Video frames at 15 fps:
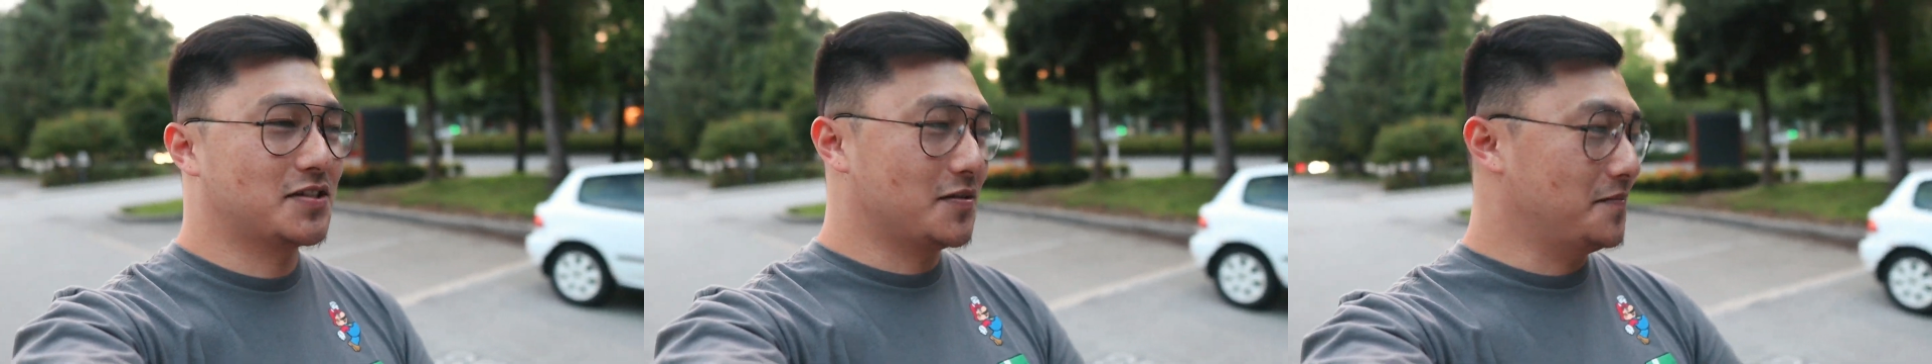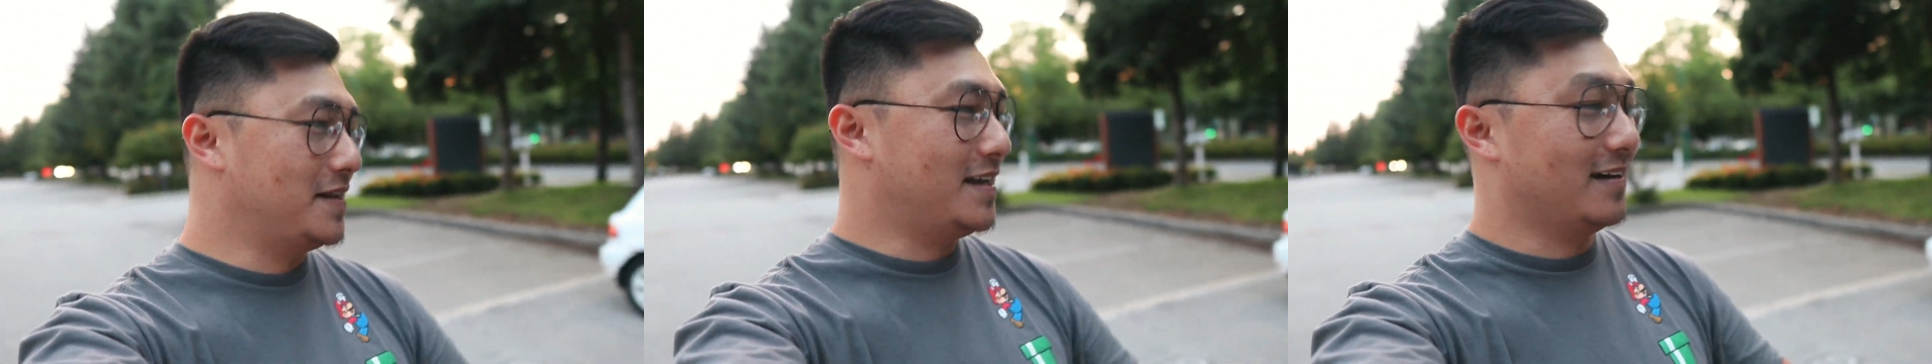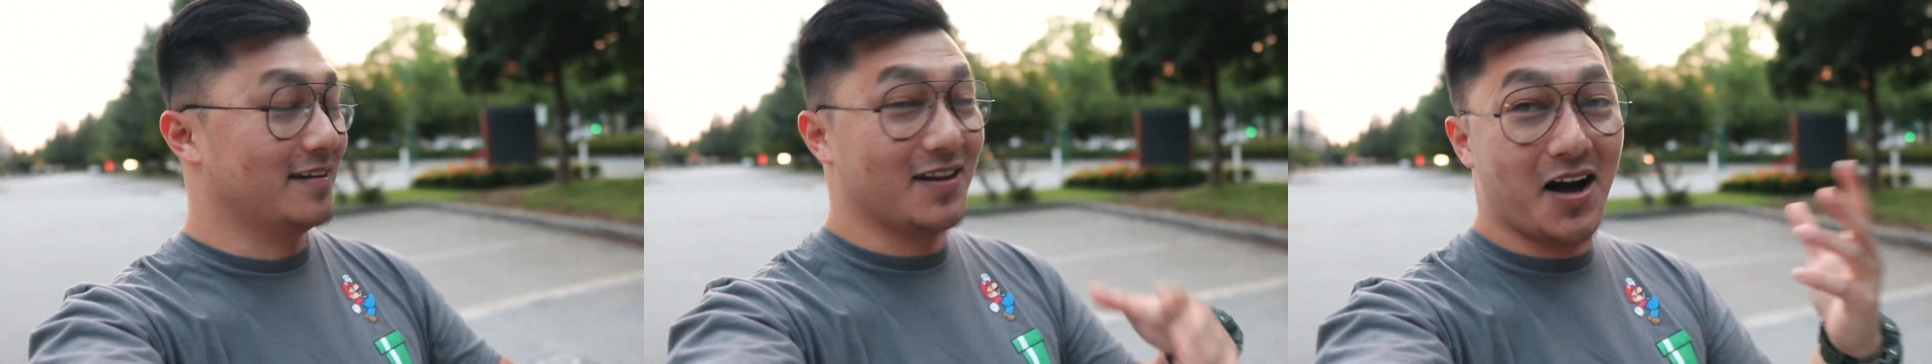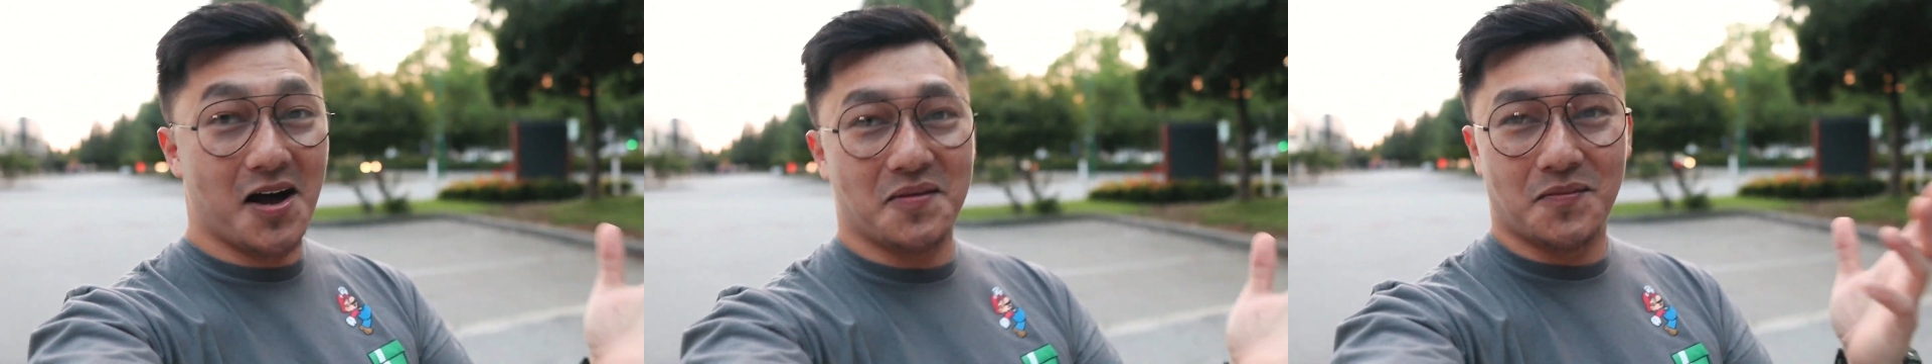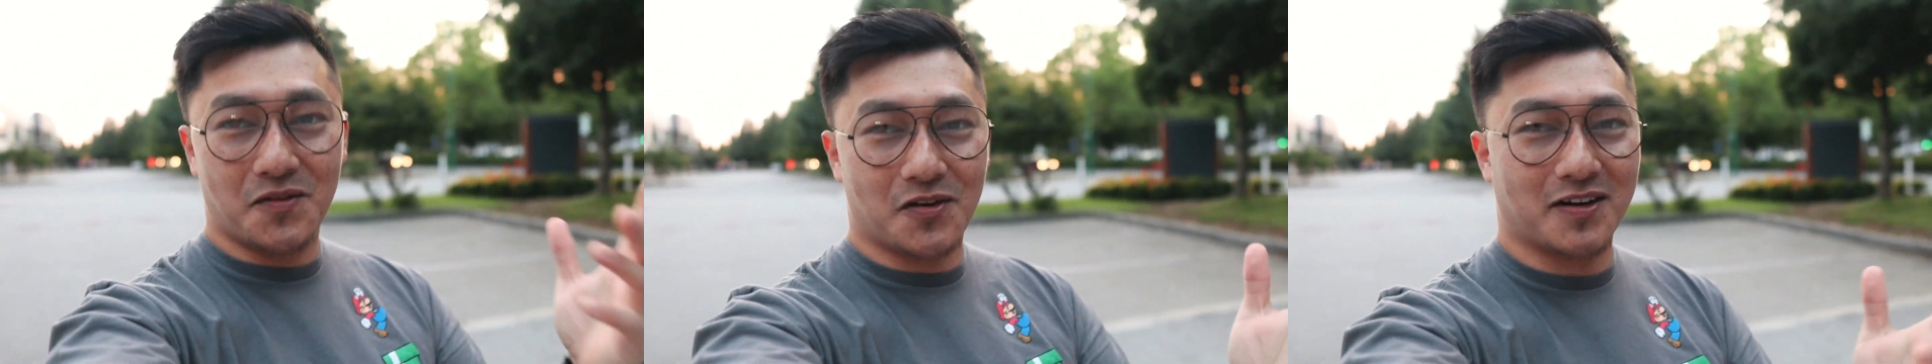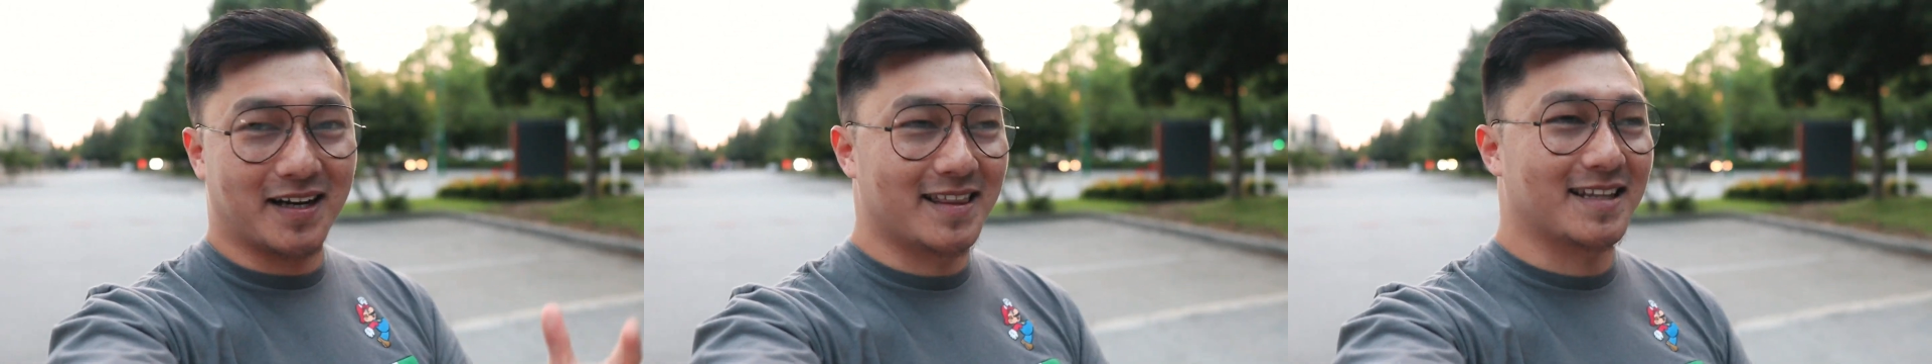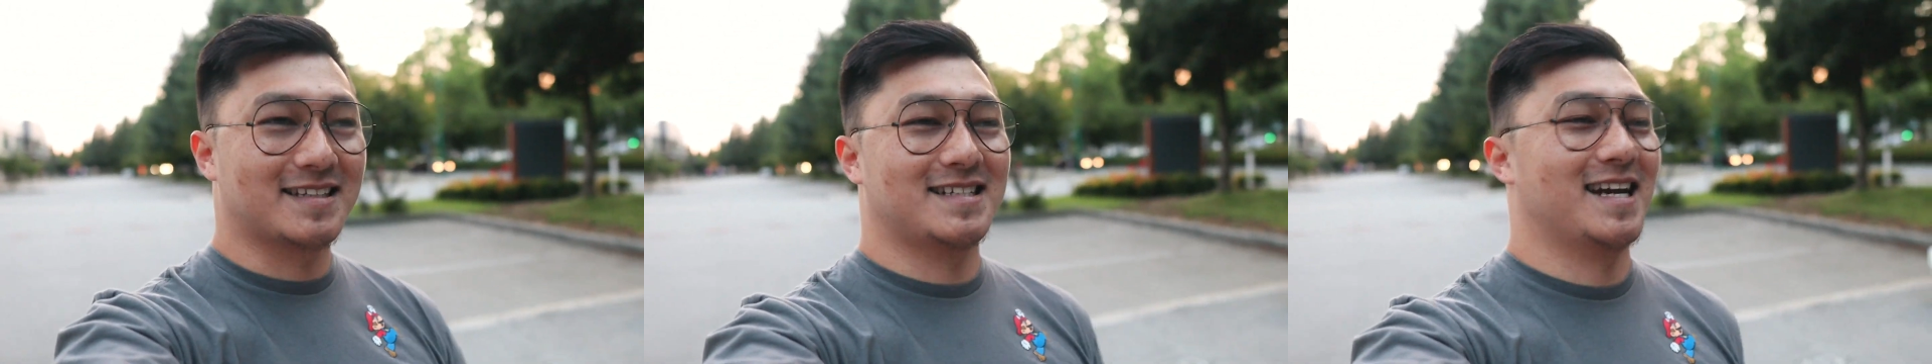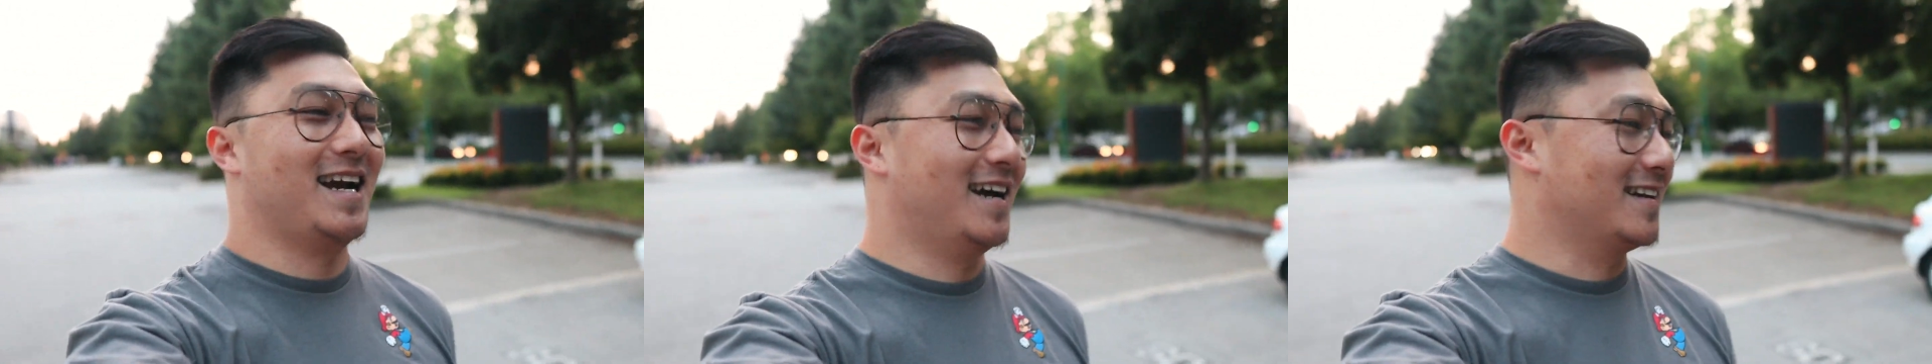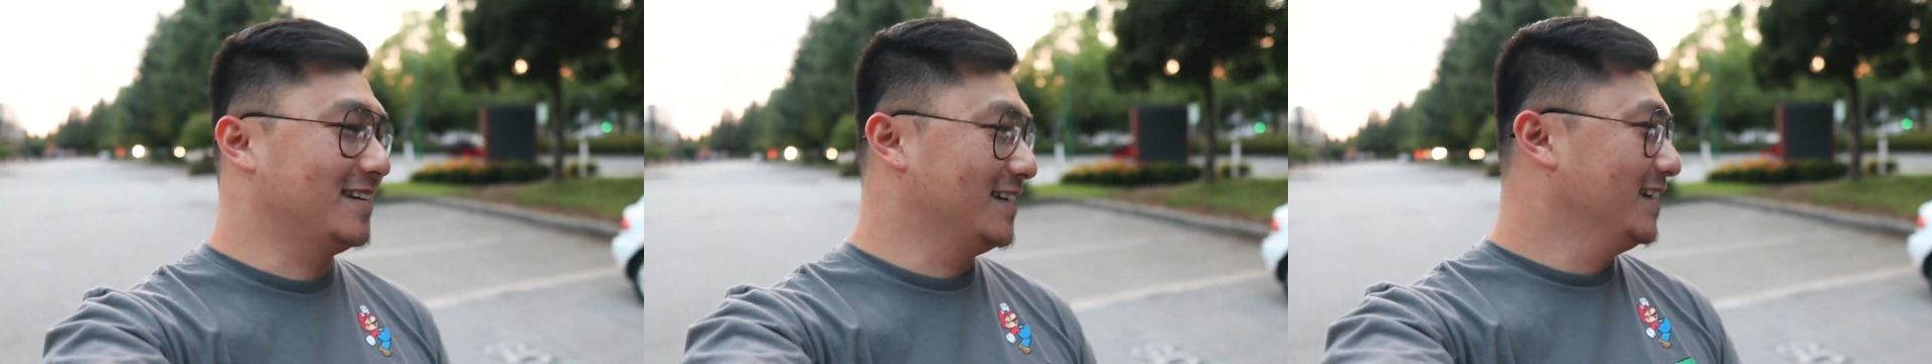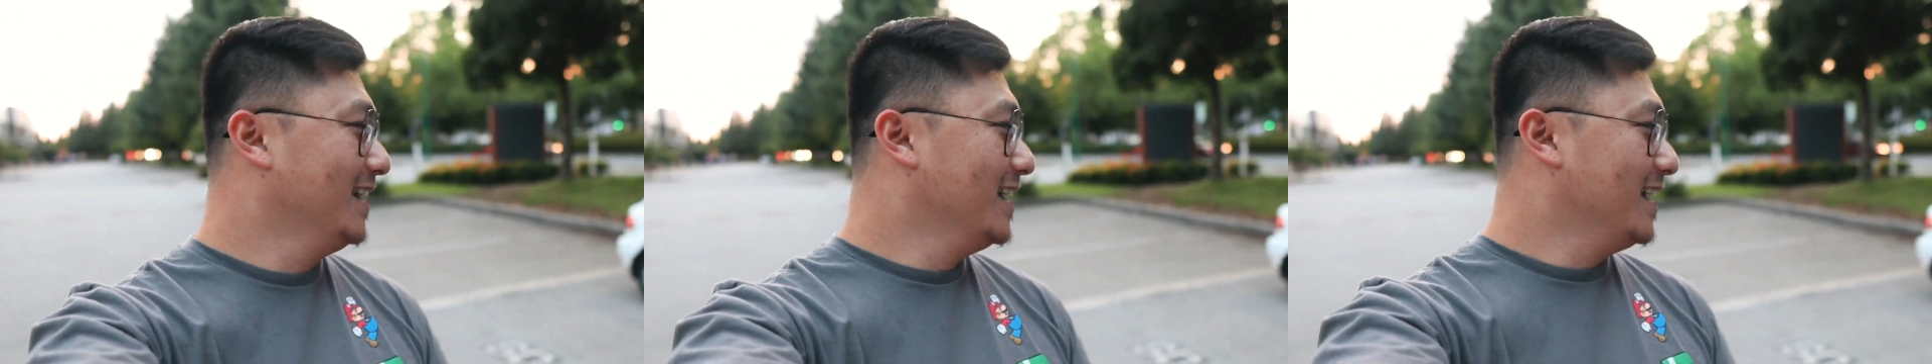to be a lot more in the channel.